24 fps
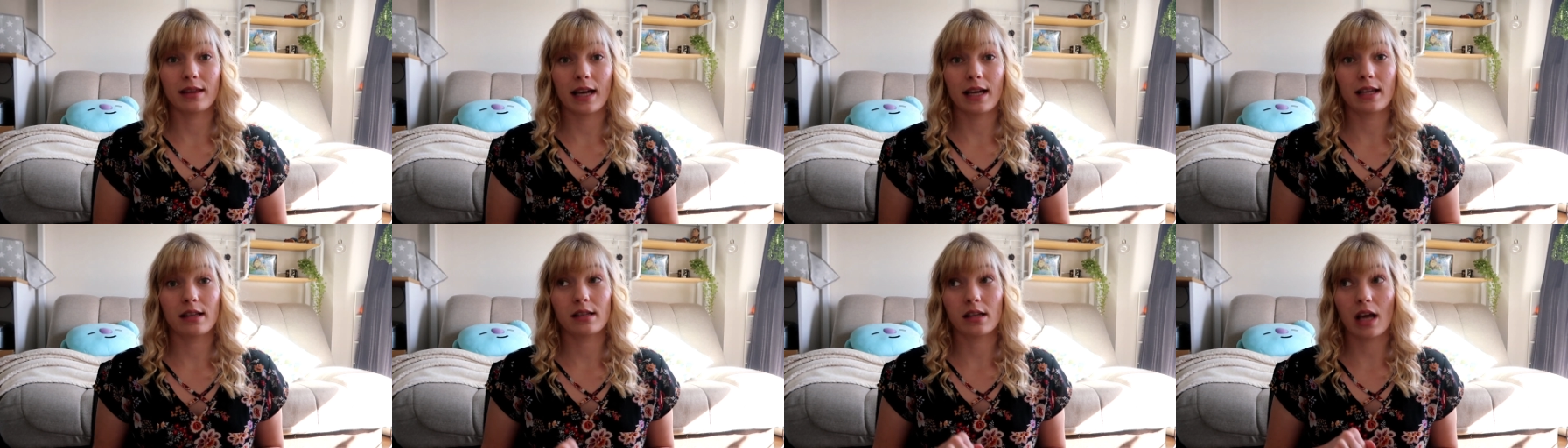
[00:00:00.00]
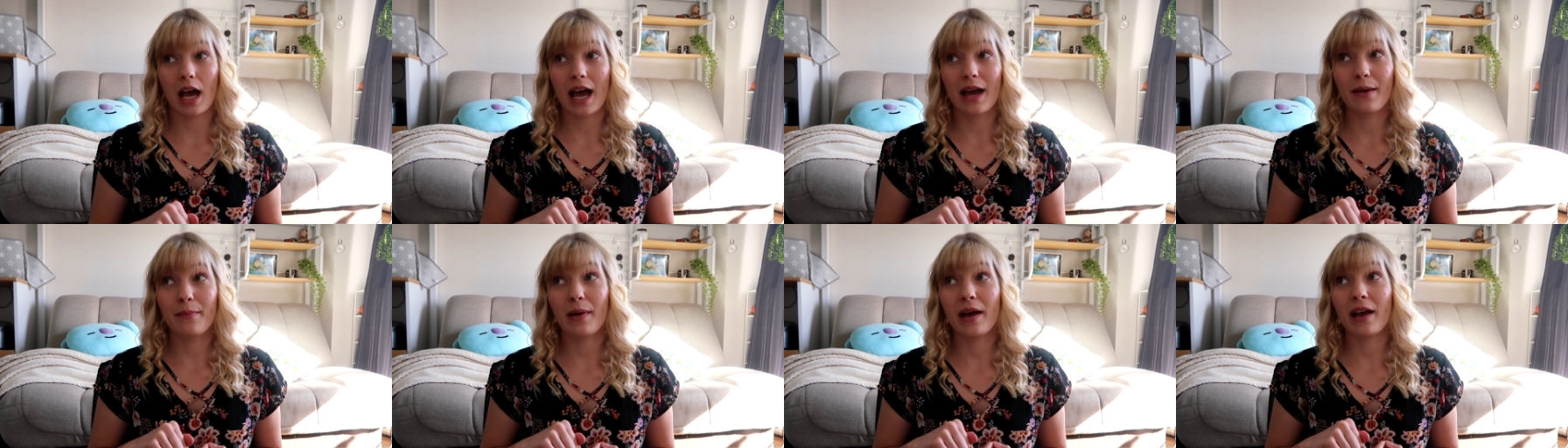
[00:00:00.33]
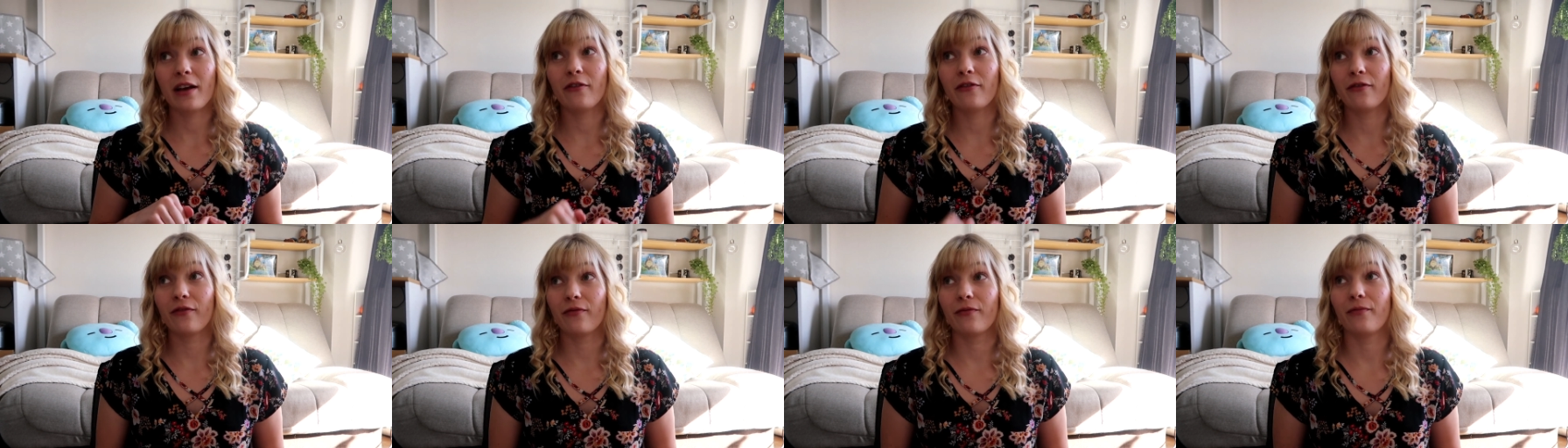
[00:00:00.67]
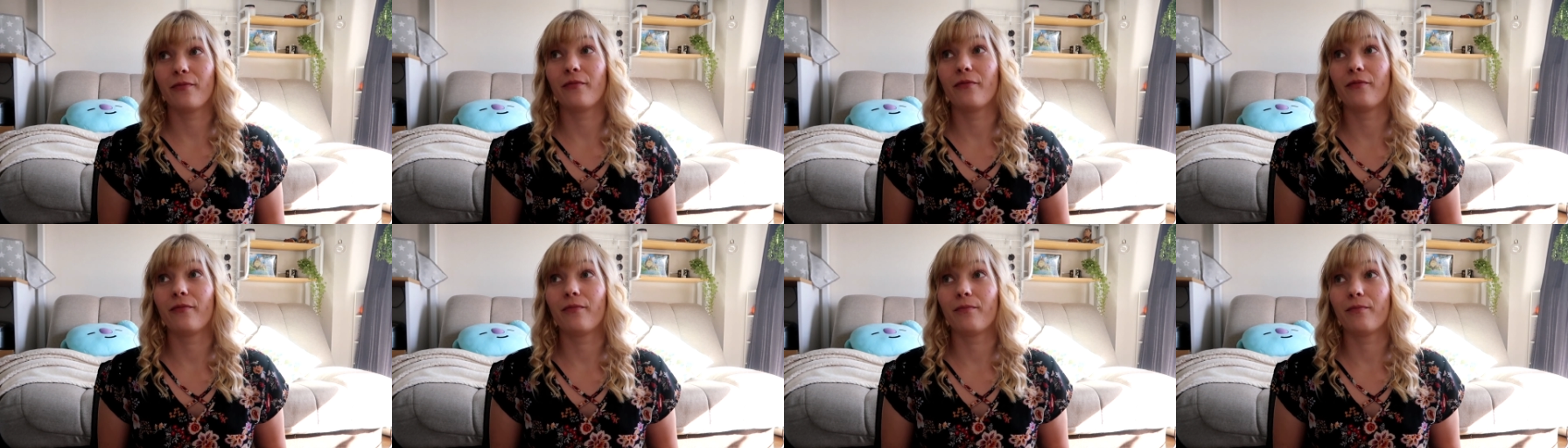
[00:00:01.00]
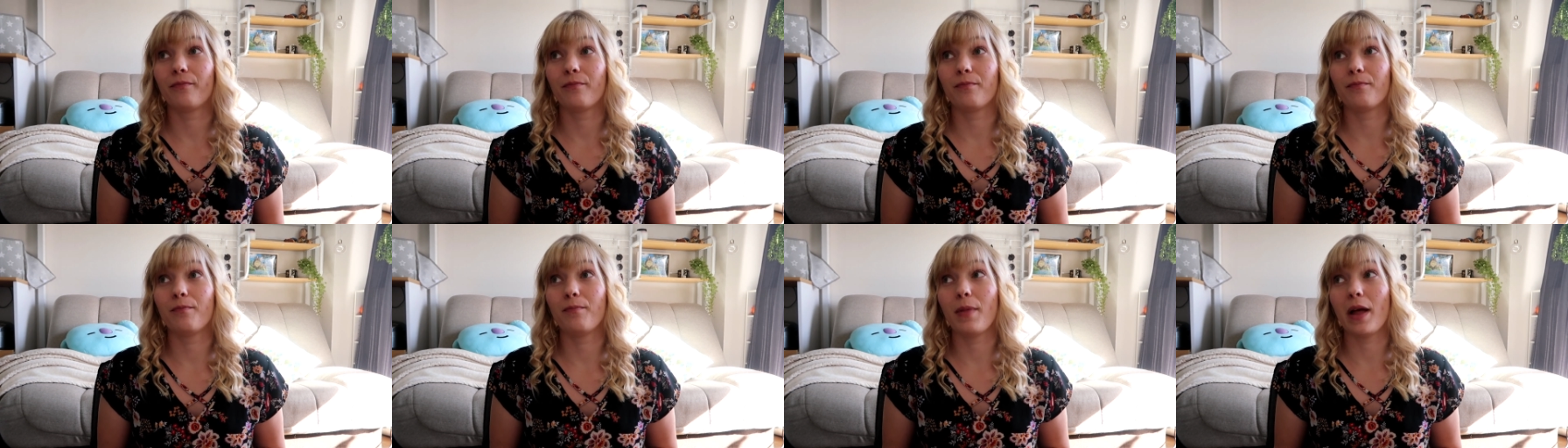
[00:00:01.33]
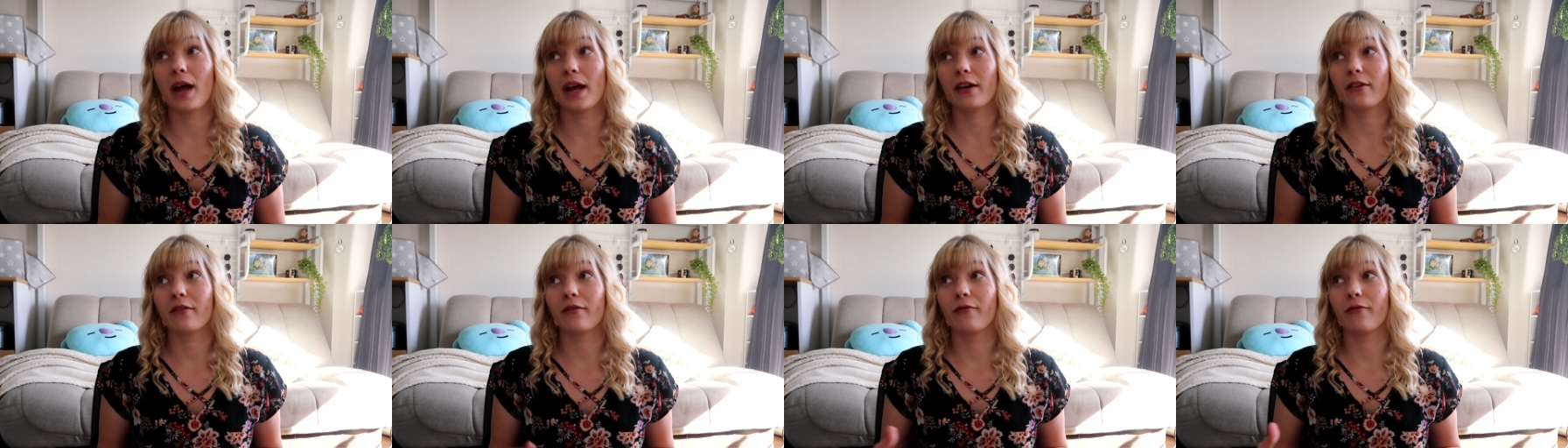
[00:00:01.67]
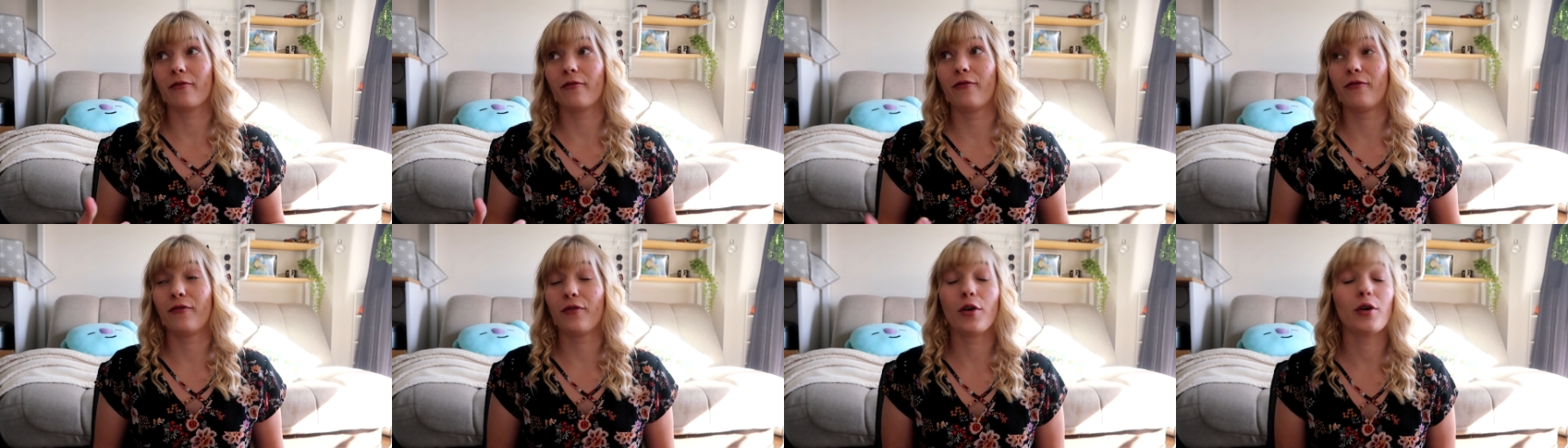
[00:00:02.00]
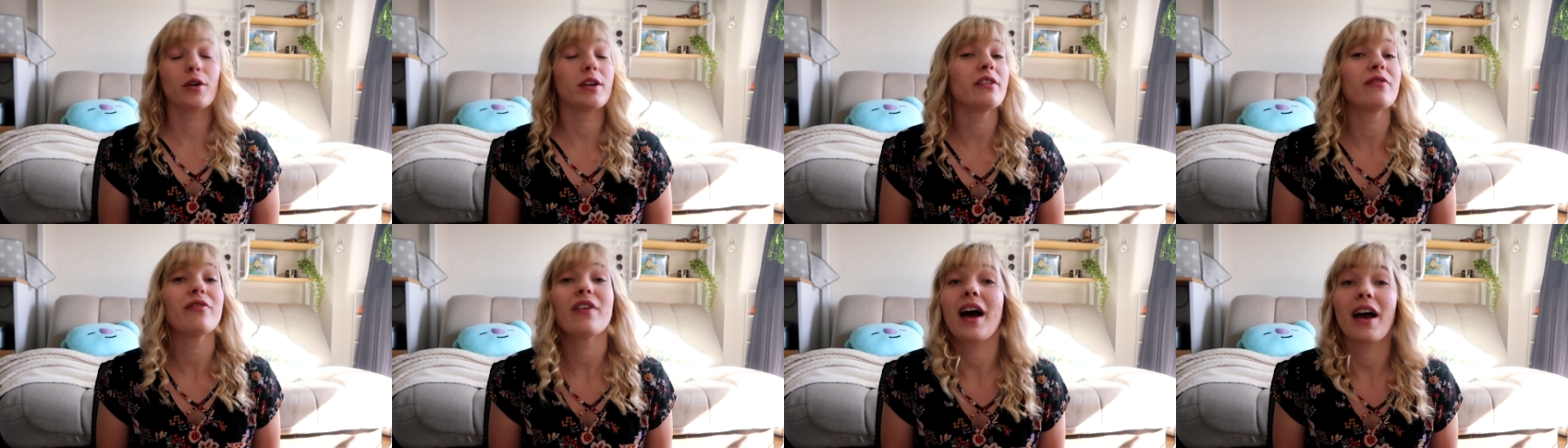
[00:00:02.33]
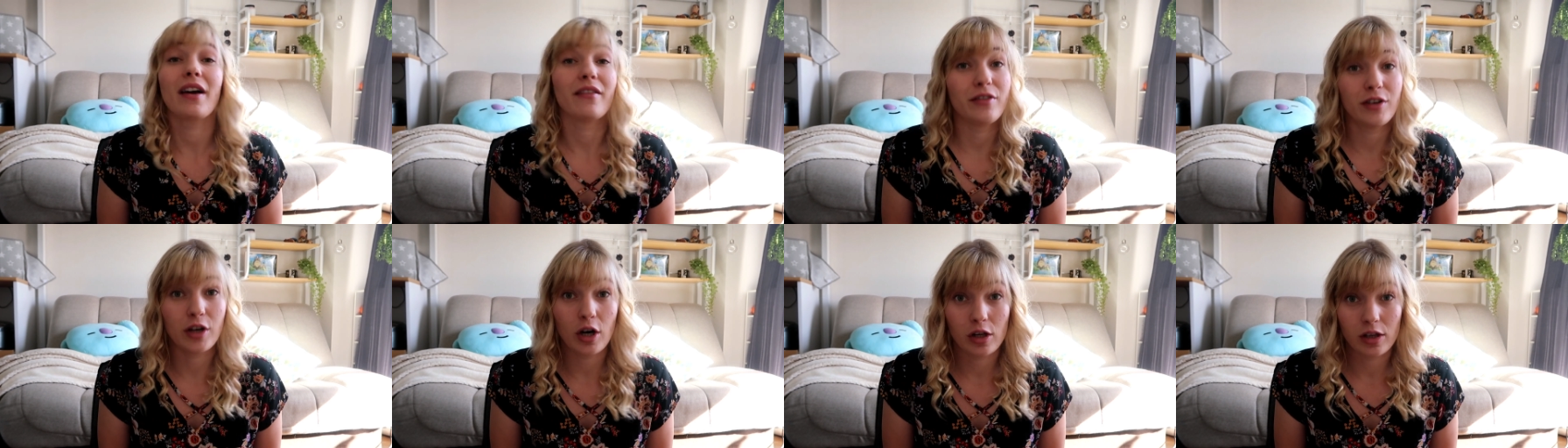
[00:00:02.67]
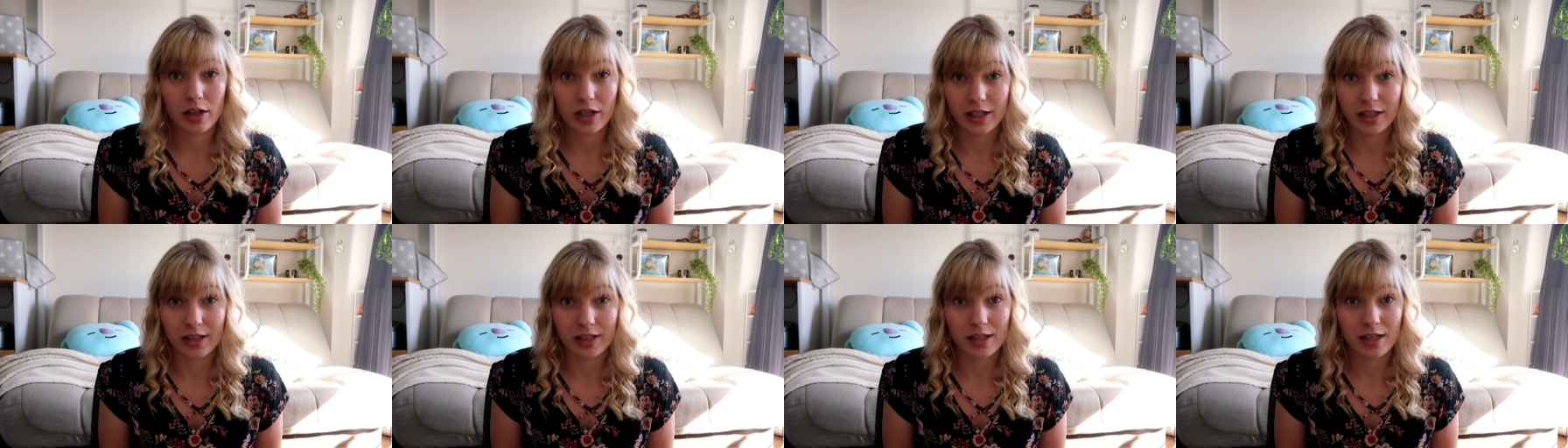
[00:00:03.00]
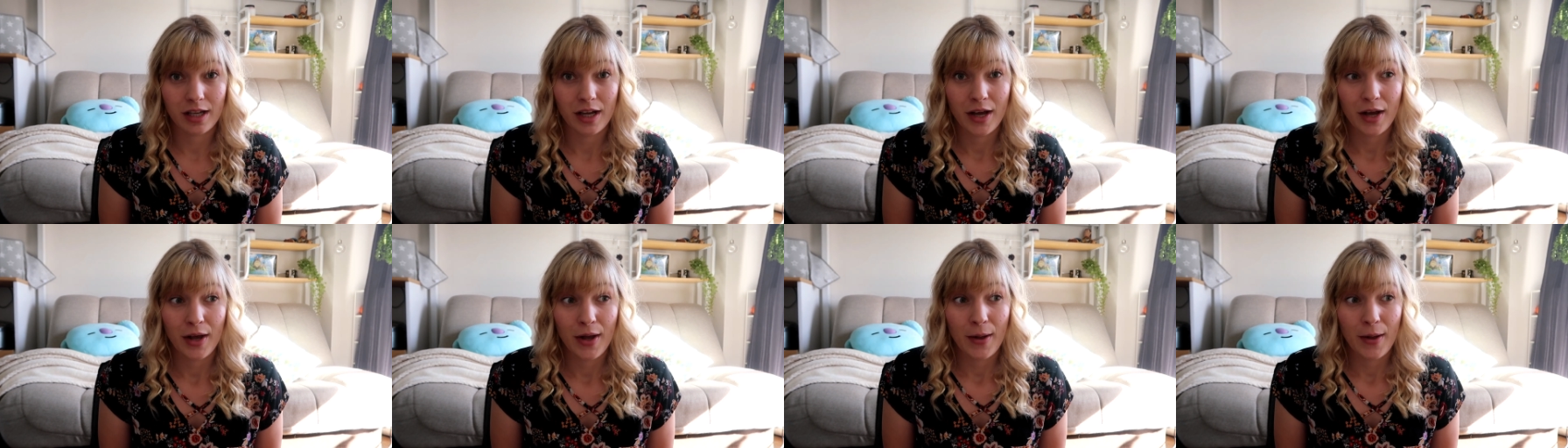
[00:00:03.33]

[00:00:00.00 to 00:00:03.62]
That's I pay like $45